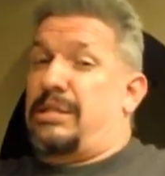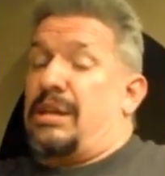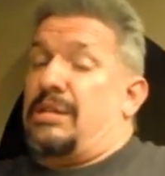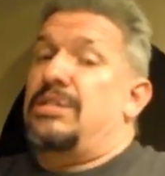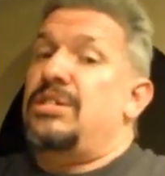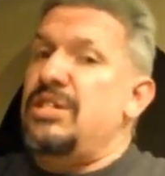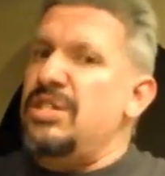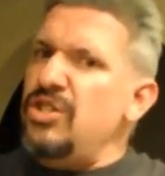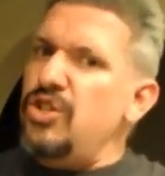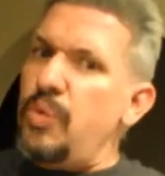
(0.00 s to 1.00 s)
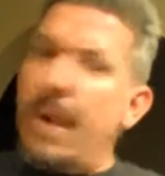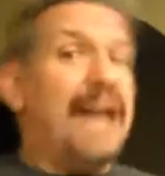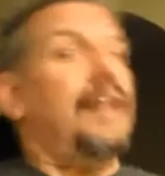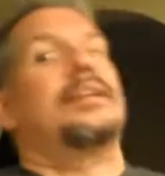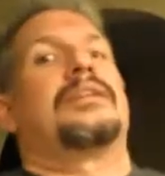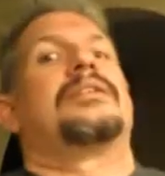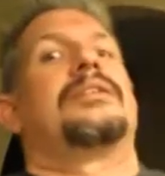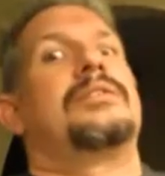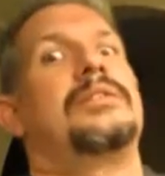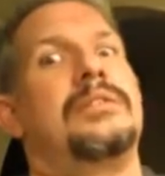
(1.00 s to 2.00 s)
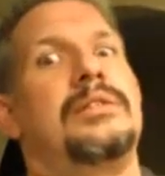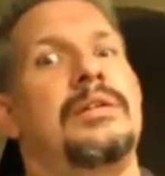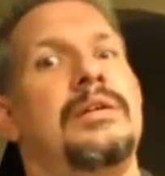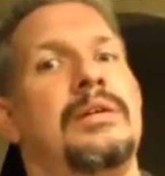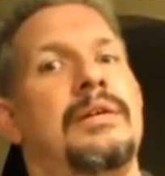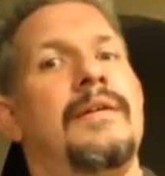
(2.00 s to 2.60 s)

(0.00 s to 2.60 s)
Dungeons and Dragons